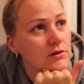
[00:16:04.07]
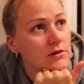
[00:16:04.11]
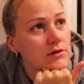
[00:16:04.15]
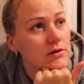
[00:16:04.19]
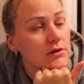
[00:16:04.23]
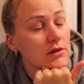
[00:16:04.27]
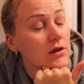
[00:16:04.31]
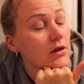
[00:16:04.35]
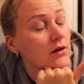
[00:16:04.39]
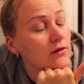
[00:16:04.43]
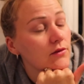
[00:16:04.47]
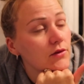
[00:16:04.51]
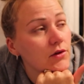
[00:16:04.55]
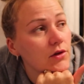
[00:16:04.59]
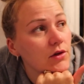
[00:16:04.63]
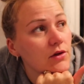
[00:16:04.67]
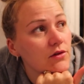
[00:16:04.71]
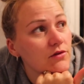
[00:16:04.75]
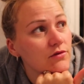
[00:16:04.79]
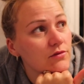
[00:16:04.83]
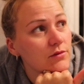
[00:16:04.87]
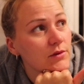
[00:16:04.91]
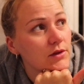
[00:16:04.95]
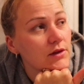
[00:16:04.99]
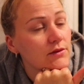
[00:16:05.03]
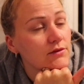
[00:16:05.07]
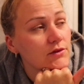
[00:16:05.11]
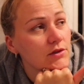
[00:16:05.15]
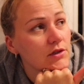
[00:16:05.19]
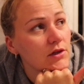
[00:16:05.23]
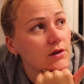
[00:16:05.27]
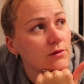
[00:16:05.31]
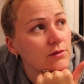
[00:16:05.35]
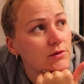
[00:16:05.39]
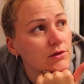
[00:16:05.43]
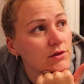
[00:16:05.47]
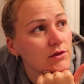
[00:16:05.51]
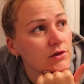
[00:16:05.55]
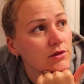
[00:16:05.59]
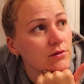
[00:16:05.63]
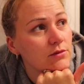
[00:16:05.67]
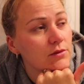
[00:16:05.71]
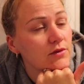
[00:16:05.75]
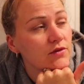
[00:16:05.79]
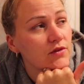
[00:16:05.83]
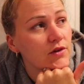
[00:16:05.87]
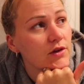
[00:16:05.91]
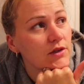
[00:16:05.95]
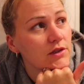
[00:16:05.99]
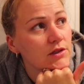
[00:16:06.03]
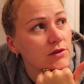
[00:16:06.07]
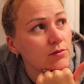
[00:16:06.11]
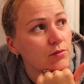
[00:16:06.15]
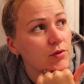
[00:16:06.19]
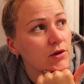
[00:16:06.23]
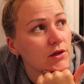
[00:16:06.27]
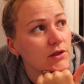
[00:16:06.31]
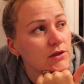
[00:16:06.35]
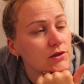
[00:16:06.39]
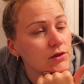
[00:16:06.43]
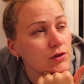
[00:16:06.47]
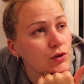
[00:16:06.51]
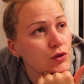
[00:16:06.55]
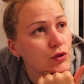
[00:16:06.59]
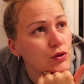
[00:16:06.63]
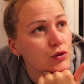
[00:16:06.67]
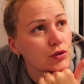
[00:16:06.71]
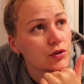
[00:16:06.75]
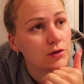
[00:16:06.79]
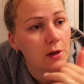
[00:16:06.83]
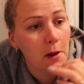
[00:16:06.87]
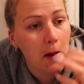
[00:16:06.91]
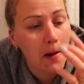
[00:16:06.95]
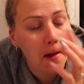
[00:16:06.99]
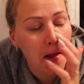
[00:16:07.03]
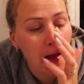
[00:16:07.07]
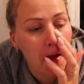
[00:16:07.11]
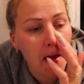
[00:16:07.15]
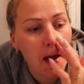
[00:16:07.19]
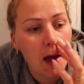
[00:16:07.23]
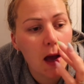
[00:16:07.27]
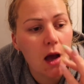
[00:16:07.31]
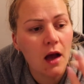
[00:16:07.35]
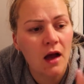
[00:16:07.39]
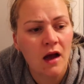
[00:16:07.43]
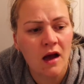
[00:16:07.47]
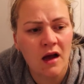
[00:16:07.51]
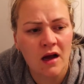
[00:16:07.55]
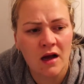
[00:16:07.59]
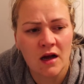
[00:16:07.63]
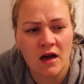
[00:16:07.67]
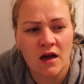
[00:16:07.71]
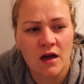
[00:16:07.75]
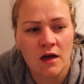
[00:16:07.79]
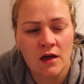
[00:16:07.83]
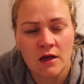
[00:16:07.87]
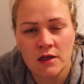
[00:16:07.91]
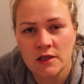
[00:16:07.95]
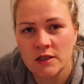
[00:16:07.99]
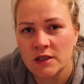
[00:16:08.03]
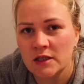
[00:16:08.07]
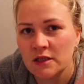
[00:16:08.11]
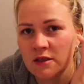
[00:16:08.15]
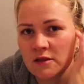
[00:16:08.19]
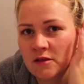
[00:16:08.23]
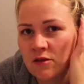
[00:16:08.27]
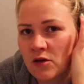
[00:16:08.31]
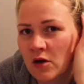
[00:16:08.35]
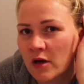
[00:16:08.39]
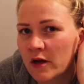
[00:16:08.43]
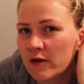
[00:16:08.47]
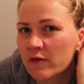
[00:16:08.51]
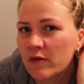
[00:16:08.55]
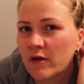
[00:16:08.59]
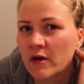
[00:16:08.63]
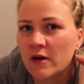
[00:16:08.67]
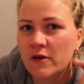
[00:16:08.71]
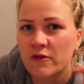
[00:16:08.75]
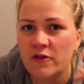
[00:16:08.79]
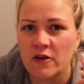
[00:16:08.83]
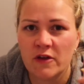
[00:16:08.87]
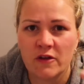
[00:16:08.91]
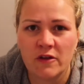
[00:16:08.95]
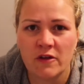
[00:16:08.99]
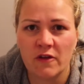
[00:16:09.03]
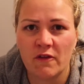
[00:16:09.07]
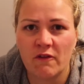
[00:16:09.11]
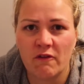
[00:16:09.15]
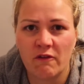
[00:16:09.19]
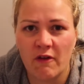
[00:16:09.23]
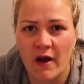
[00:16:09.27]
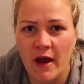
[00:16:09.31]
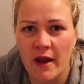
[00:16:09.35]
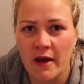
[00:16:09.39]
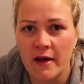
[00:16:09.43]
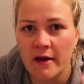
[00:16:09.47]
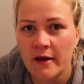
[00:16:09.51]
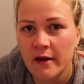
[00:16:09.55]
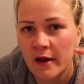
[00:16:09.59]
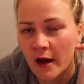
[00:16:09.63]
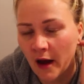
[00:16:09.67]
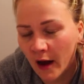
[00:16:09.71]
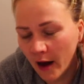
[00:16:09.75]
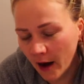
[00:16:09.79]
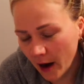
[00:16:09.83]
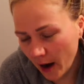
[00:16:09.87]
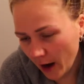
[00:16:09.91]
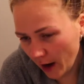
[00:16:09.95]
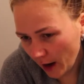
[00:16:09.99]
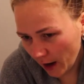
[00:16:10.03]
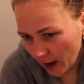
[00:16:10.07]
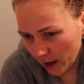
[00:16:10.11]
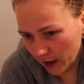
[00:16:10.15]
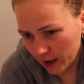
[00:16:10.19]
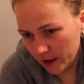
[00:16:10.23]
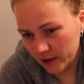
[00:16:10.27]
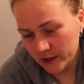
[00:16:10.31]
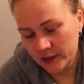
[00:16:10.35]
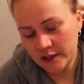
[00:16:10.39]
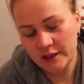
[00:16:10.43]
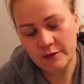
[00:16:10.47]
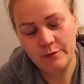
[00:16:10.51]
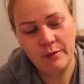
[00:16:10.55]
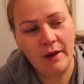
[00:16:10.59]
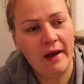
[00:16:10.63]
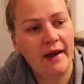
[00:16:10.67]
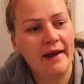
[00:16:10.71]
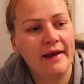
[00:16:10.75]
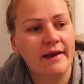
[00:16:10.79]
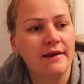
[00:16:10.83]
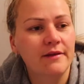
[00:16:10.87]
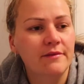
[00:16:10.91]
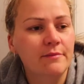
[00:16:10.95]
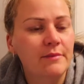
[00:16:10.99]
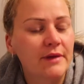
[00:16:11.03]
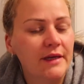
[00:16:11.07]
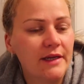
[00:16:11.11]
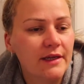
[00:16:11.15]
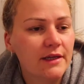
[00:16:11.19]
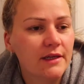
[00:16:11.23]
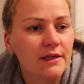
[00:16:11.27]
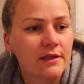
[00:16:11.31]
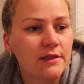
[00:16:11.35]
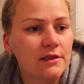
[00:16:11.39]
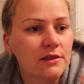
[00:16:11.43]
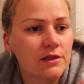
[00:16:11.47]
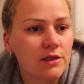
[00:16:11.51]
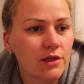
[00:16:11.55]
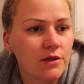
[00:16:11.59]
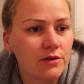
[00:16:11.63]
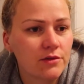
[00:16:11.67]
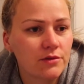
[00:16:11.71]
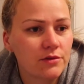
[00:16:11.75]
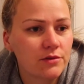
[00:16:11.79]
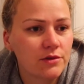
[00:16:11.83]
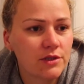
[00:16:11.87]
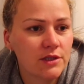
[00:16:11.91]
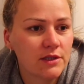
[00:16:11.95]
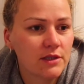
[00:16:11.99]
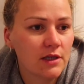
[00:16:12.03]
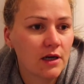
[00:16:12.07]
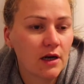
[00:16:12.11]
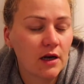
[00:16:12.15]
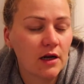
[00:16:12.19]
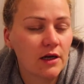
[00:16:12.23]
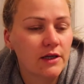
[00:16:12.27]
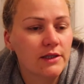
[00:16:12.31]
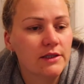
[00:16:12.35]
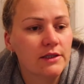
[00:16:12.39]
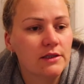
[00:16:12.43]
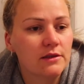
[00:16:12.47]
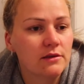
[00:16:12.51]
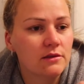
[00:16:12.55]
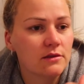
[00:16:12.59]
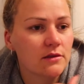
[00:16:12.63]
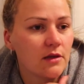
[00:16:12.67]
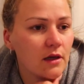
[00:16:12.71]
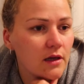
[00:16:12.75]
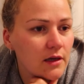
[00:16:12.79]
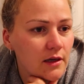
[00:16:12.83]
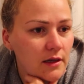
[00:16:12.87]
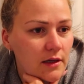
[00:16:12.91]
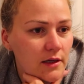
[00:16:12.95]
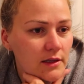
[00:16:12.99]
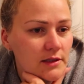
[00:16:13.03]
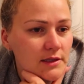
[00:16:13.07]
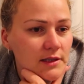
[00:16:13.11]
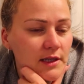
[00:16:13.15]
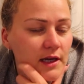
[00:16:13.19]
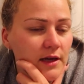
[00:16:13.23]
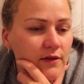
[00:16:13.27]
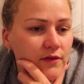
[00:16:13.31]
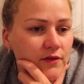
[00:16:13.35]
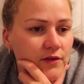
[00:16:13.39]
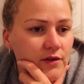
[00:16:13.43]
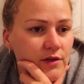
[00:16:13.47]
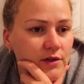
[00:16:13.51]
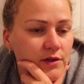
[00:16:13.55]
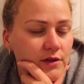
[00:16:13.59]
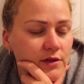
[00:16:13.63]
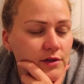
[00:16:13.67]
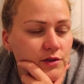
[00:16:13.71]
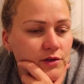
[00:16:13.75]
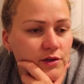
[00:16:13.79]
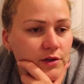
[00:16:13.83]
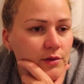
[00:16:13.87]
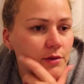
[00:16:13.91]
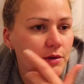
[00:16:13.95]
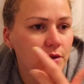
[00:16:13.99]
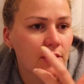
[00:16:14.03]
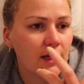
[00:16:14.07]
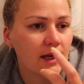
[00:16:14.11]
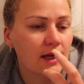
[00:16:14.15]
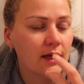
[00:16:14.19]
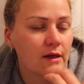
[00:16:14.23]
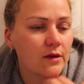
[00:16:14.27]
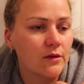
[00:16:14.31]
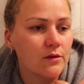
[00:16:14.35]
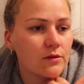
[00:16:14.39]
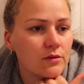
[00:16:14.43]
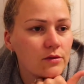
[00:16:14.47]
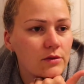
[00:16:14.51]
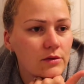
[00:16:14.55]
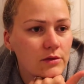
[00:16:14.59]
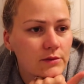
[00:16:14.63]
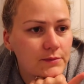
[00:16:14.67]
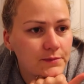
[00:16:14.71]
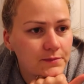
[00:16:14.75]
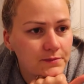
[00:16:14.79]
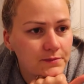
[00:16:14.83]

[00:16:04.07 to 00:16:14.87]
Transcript: So I don't even know if I'm going to have time to do my friend's press-ons. She's not even just a friend. She's paying me. So she's a client. Like I still have to do her nails.